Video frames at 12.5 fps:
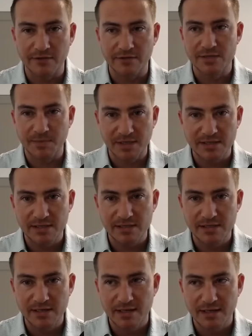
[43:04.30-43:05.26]
of
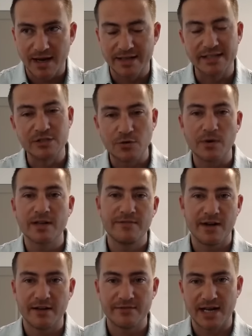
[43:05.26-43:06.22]
expenses, I need
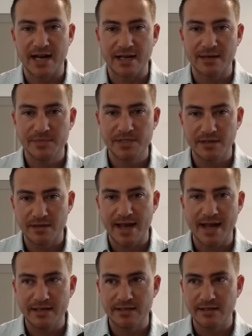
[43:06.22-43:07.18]
25 times
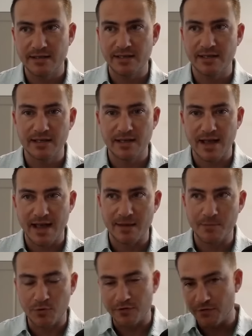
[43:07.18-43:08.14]
that in a
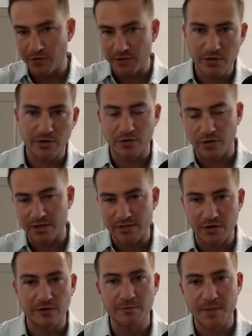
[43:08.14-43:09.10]
portfolio across
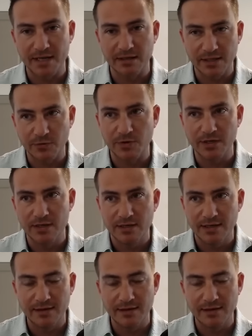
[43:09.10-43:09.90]
all of my liquid